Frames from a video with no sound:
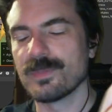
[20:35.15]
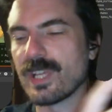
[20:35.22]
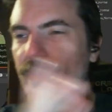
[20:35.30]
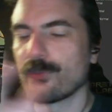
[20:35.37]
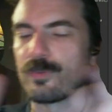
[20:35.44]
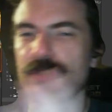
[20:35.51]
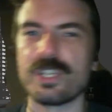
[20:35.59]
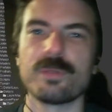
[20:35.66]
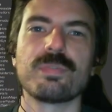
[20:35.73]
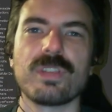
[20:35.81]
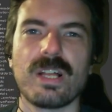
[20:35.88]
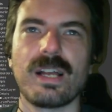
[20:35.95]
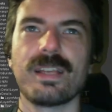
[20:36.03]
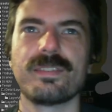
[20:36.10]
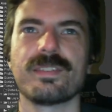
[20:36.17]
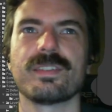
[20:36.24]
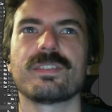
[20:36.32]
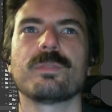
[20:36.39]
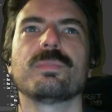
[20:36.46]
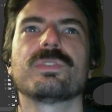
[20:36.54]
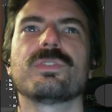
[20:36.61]
and reapplies it
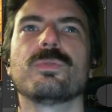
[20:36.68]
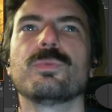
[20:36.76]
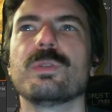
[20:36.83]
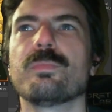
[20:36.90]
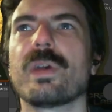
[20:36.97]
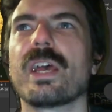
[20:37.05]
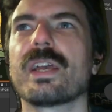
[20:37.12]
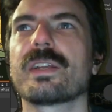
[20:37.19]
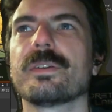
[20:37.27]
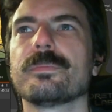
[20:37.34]
to put the wheat back.